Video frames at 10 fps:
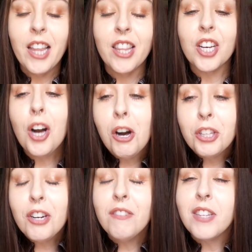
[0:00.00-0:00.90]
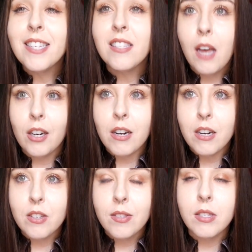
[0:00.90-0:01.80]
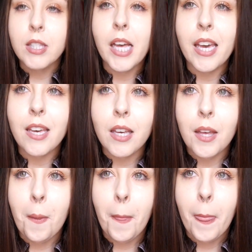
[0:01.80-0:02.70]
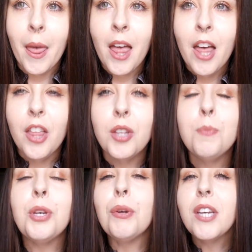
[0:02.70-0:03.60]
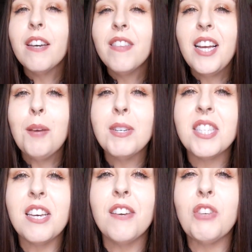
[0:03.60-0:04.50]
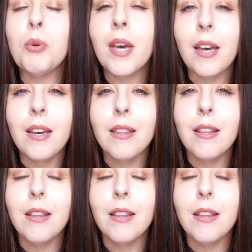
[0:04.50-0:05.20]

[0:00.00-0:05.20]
The color of these suckers, like, the beauty of them is if you hit